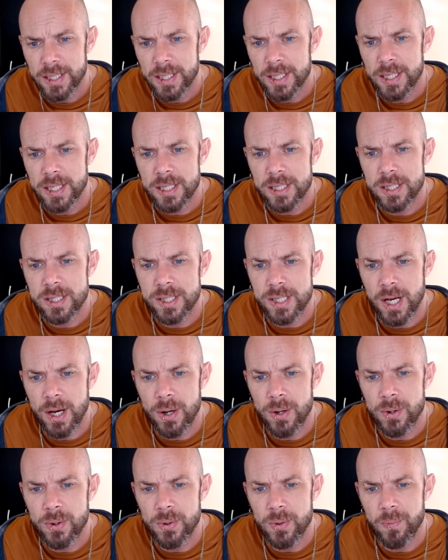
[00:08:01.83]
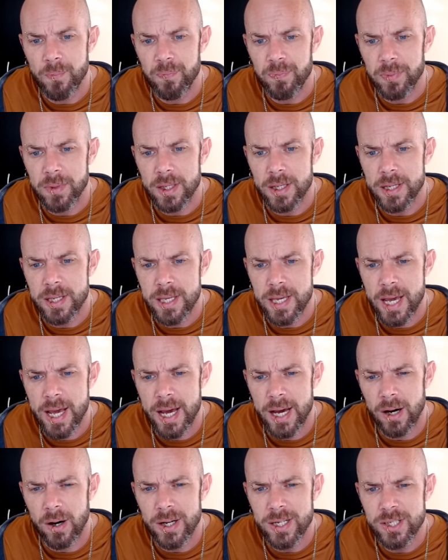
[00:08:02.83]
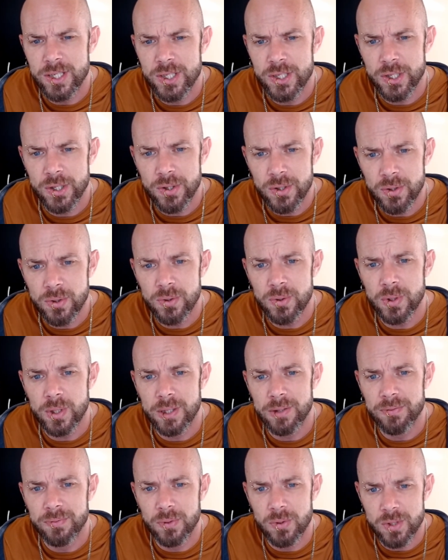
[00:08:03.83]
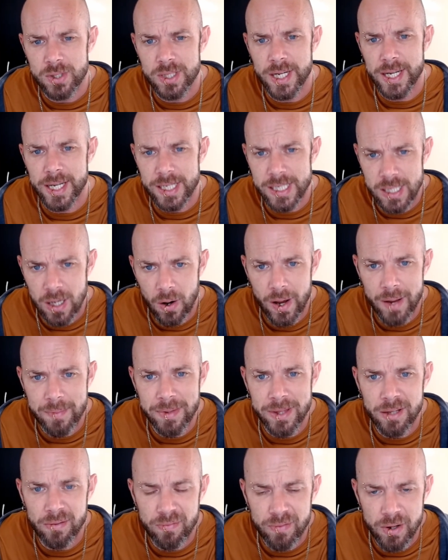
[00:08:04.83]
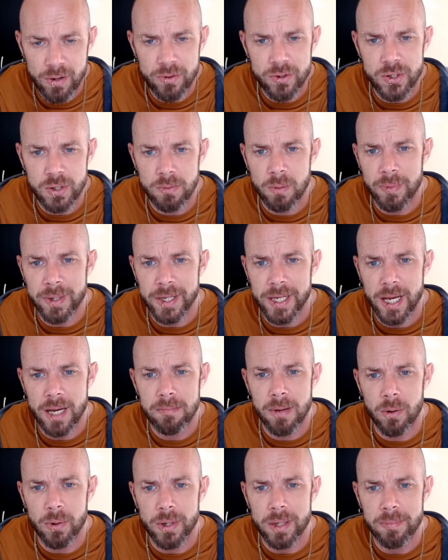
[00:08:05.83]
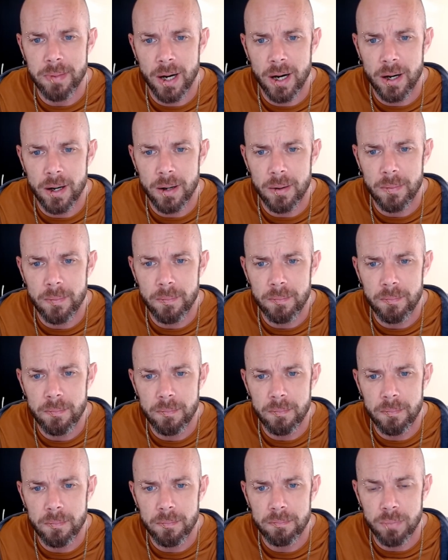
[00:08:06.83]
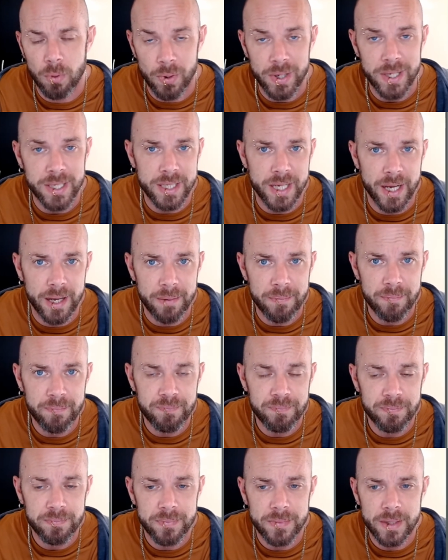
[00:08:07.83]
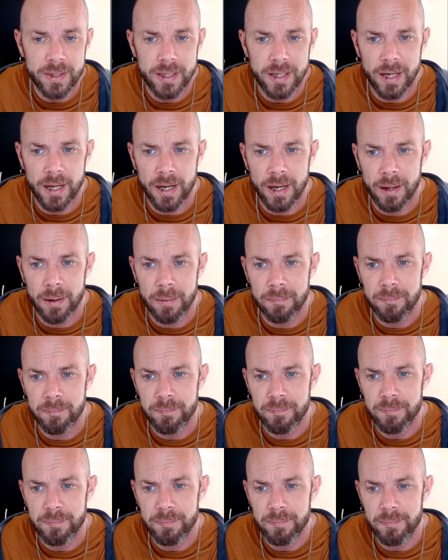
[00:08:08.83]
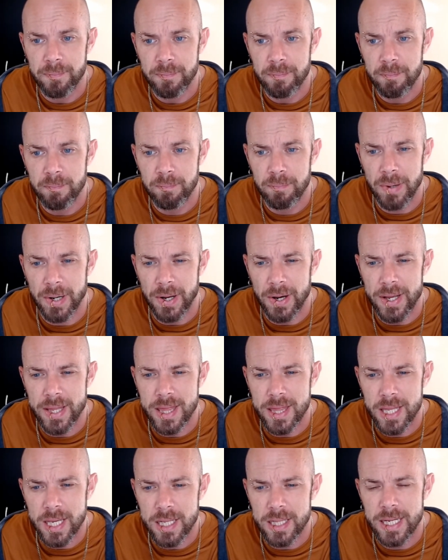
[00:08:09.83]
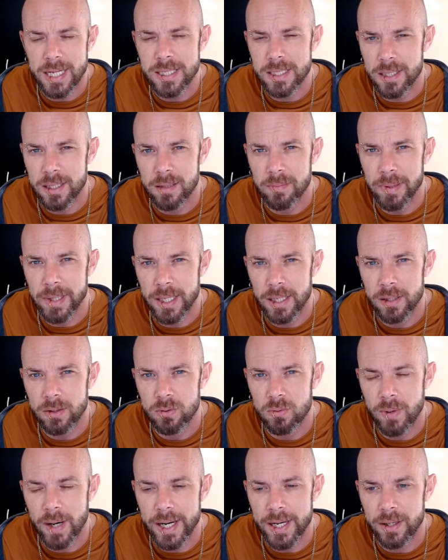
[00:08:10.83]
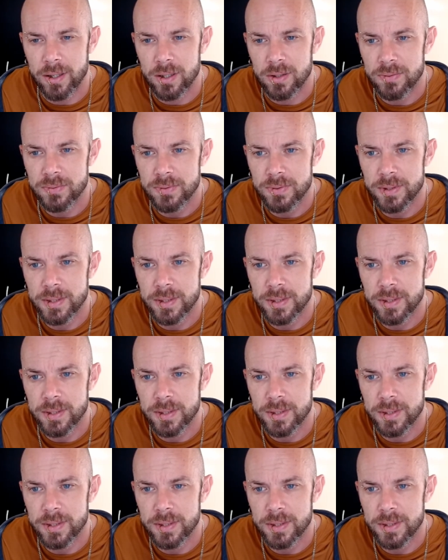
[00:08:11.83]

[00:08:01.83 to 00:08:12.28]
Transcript: So yeah, I do foresee a time in the future when we get a multi-part boys kit. But I think that's going to be a little way off.